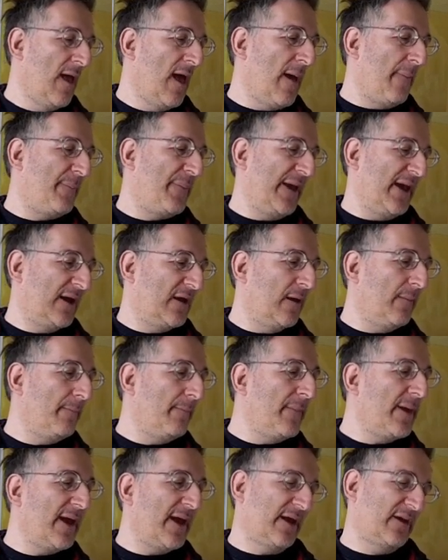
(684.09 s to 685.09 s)
A pick a
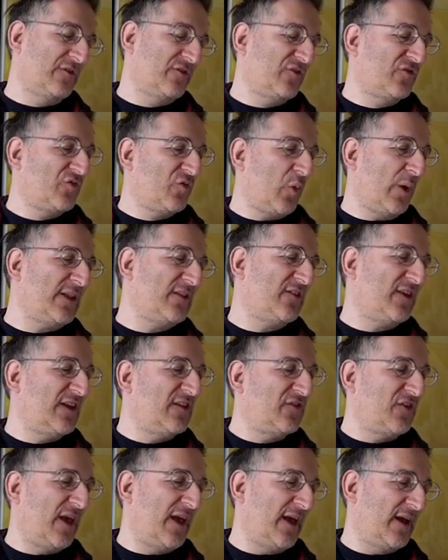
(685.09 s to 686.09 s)
mix,
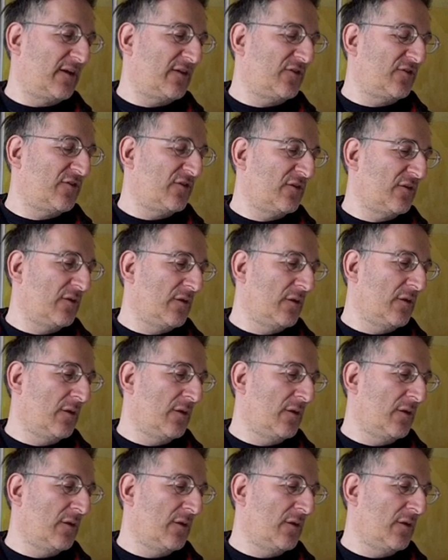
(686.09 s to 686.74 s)
26!